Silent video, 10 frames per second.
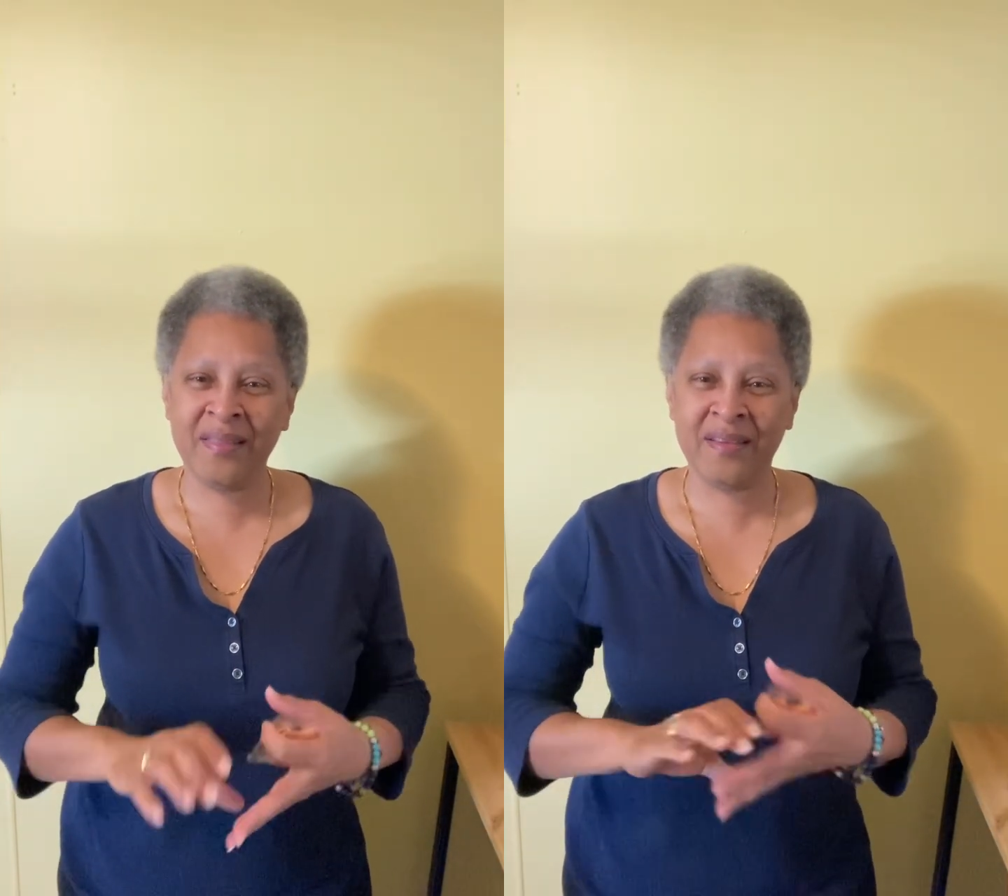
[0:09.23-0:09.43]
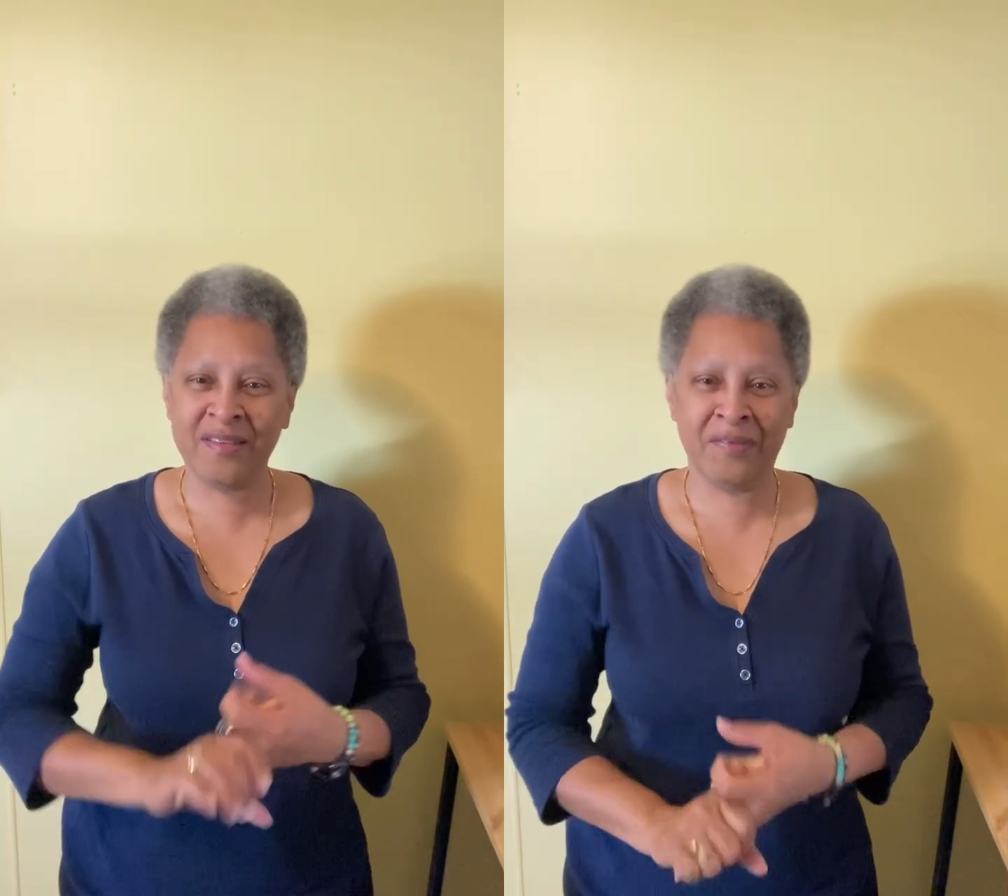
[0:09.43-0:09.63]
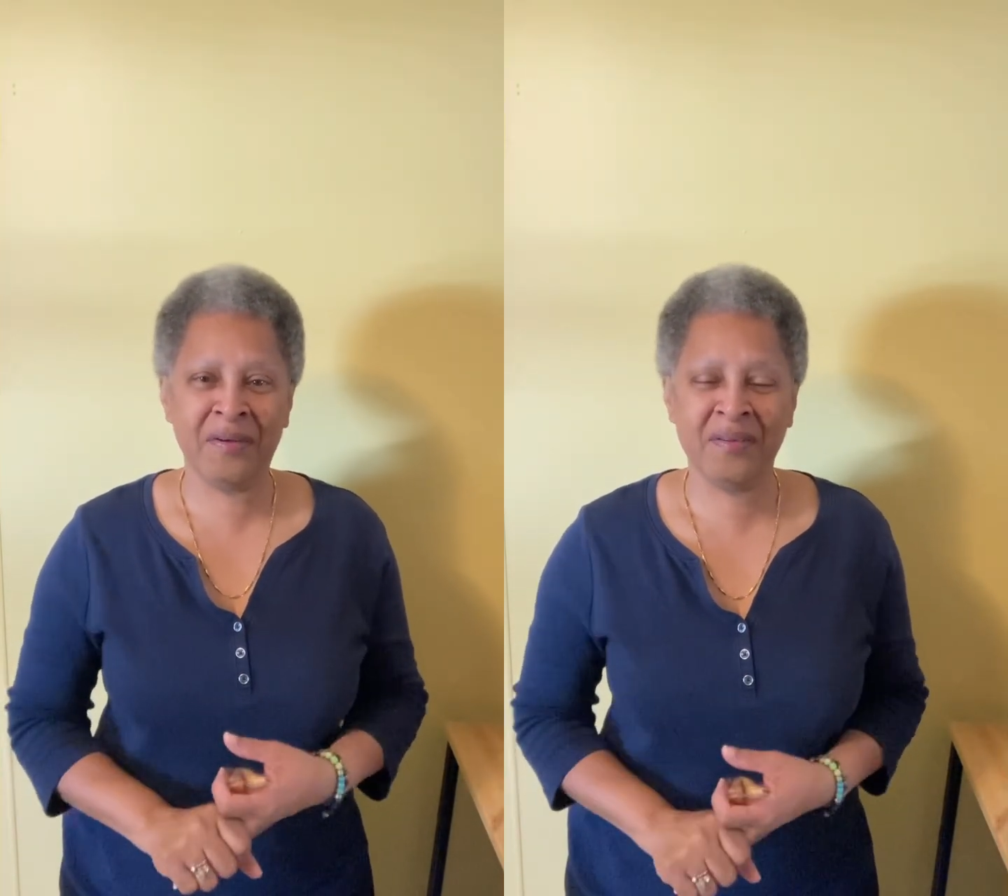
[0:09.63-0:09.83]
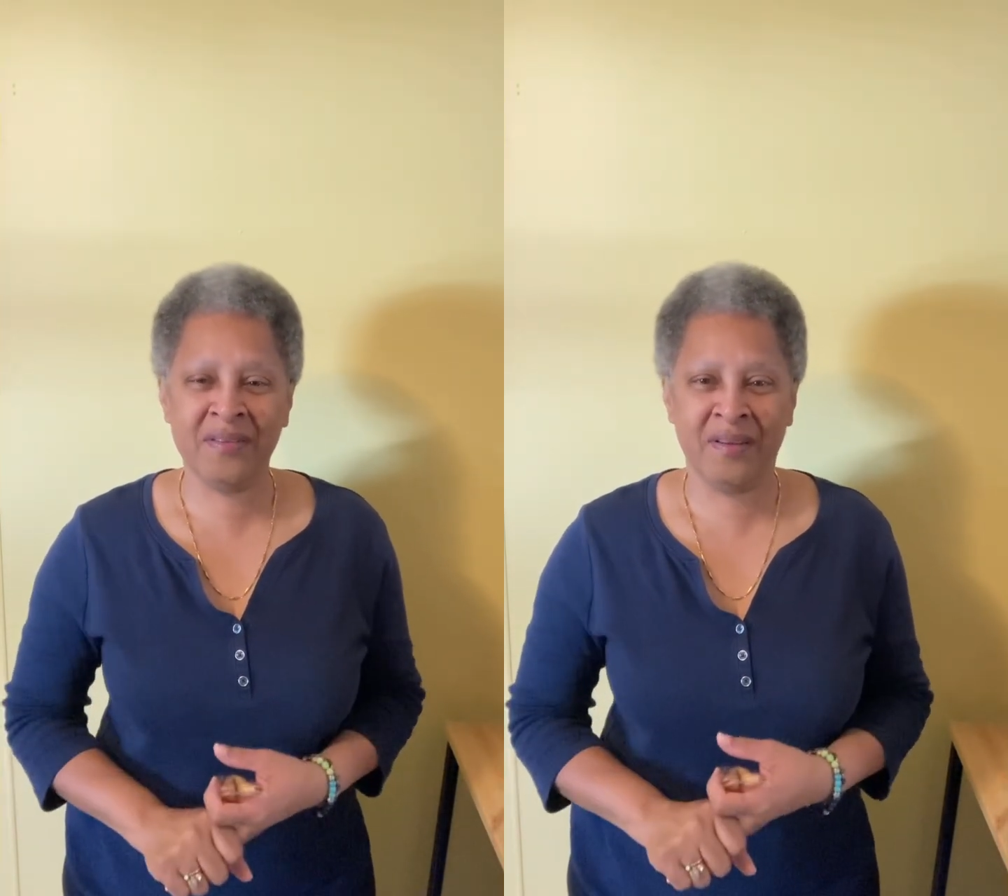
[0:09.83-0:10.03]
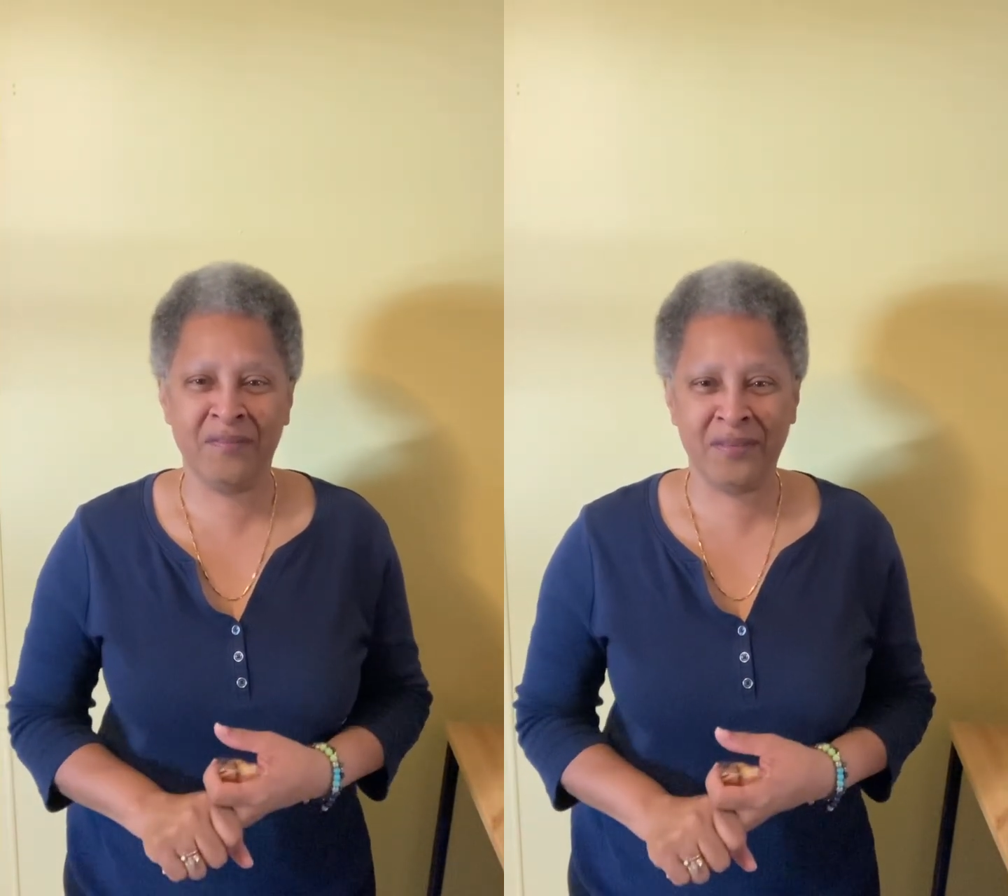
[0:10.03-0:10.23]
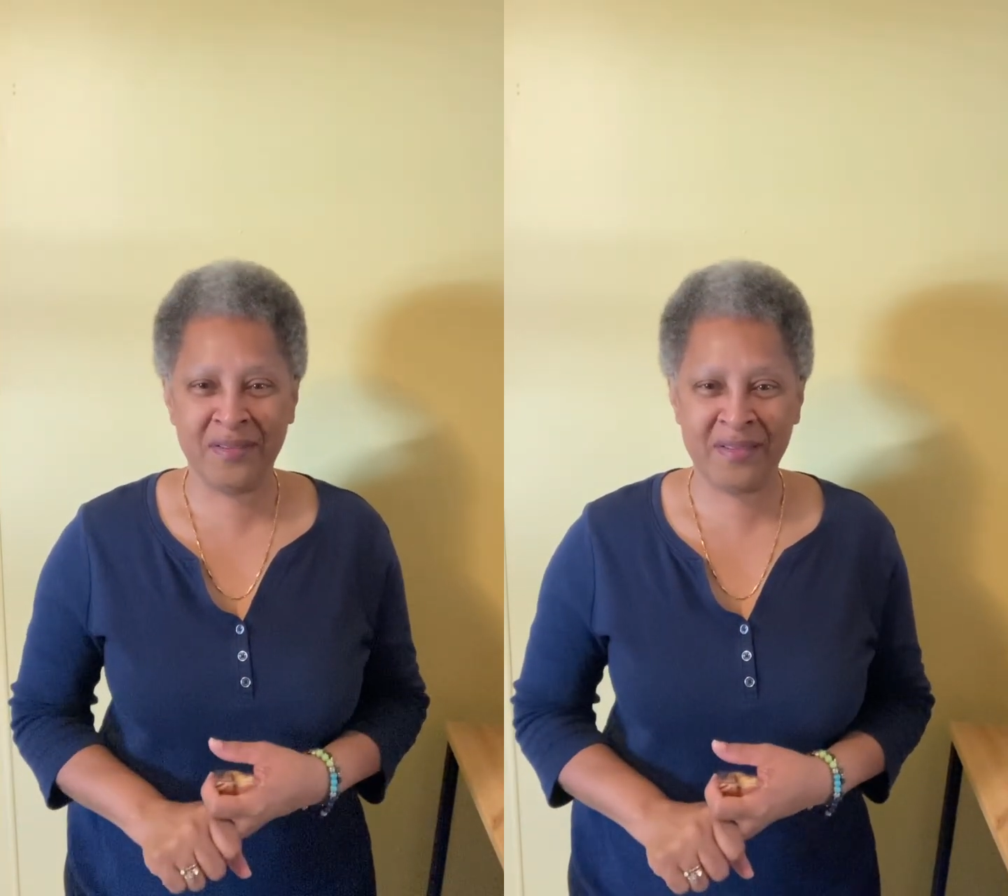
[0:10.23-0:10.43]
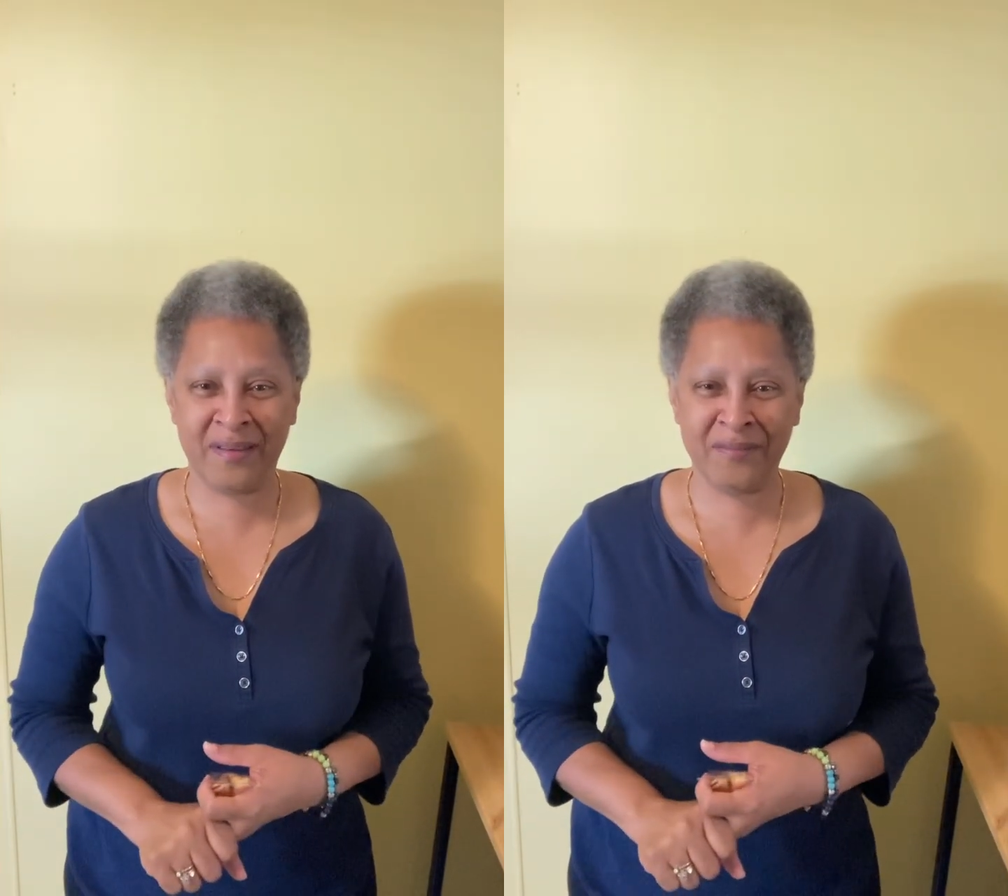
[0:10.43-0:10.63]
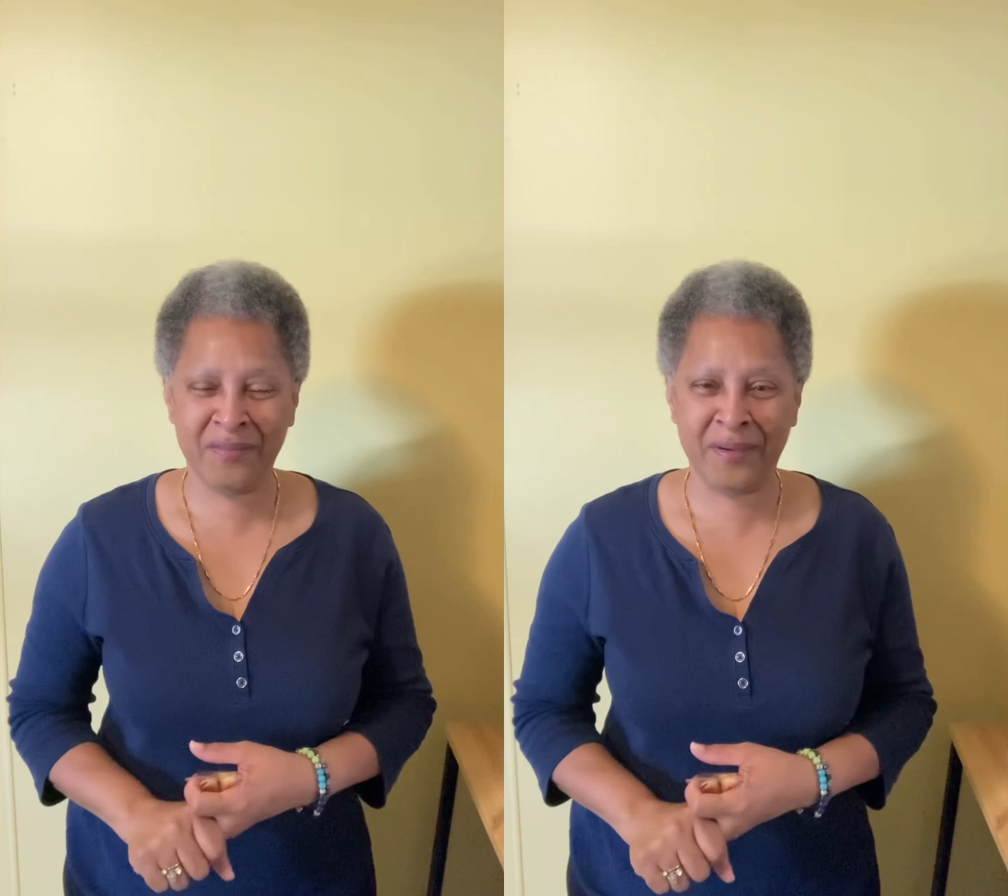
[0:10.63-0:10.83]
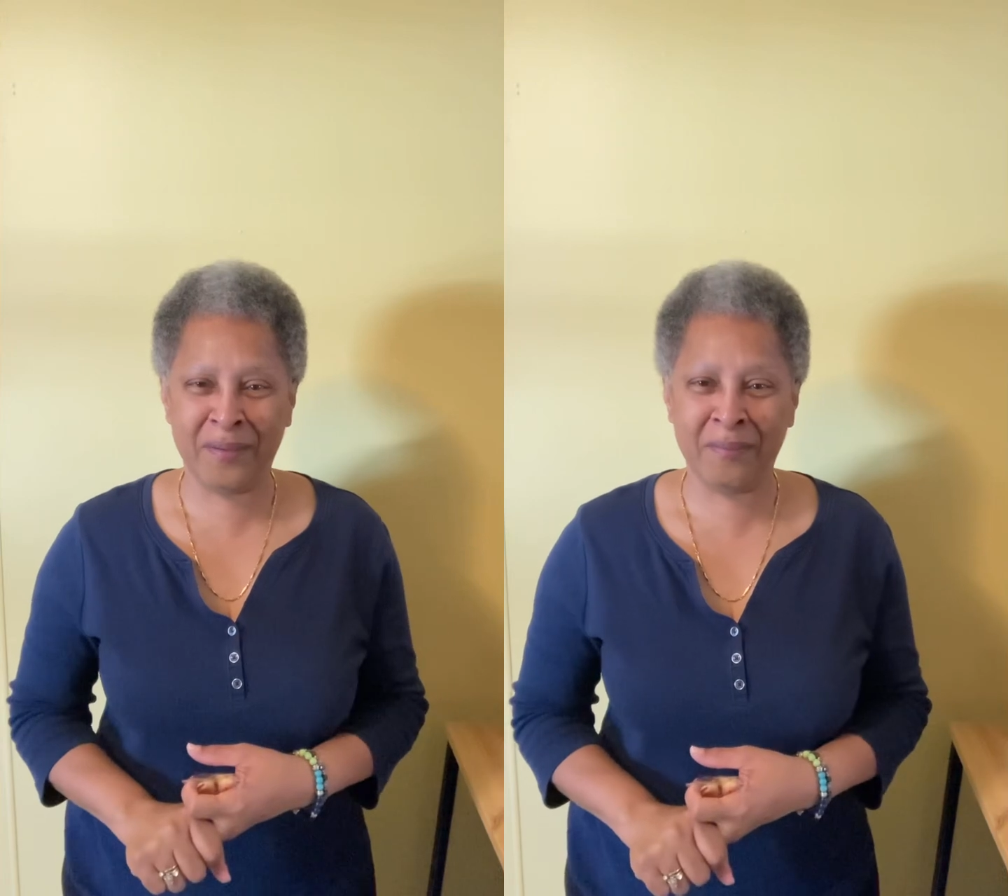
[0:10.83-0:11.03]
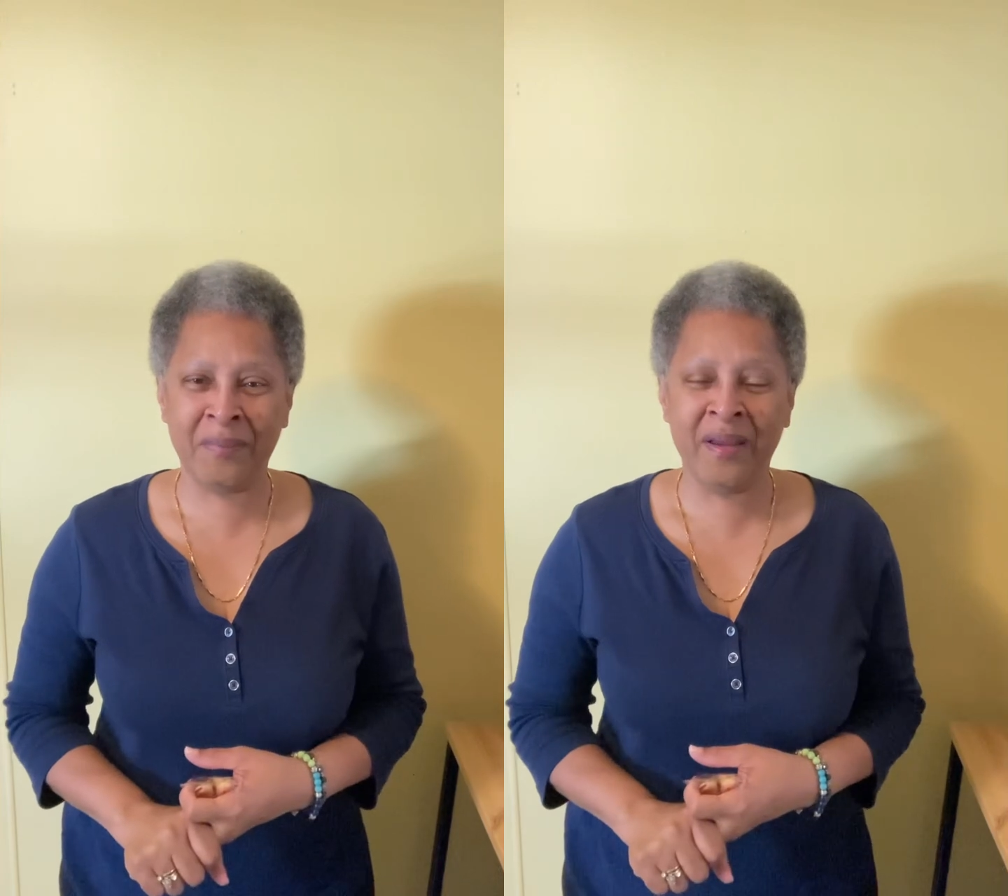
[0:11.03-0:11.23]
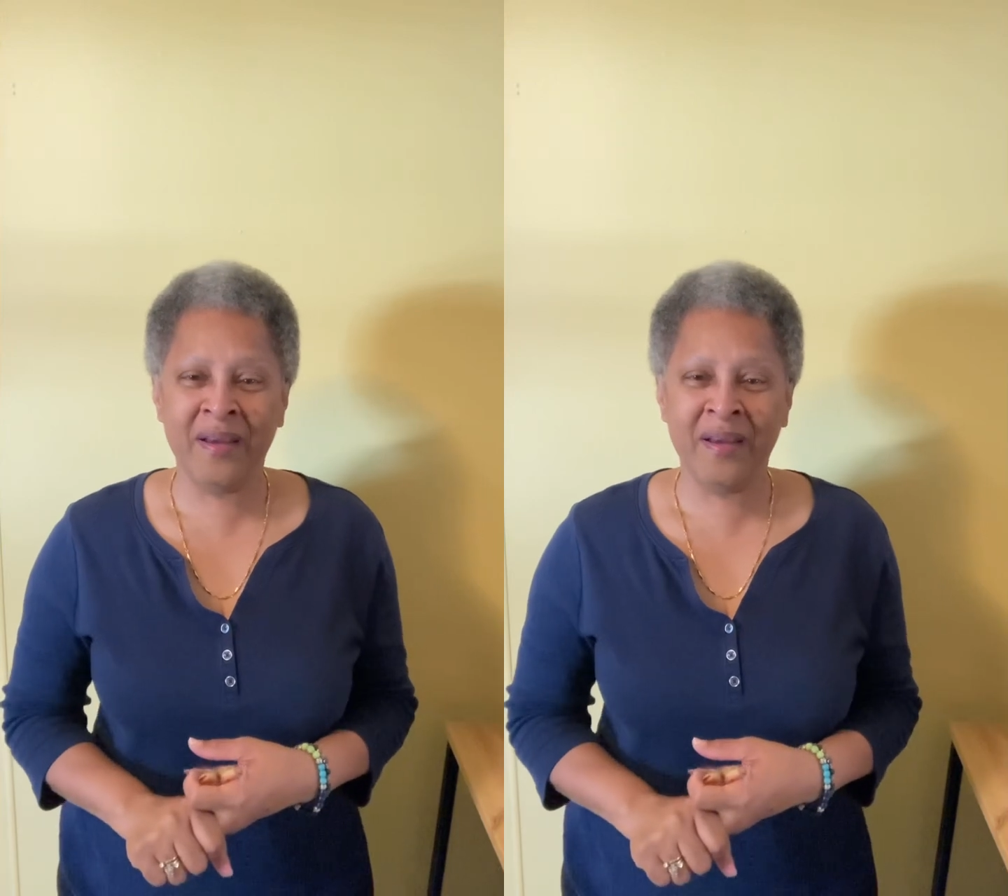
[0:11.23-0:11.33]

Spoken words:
Let's focus on full-time freedom.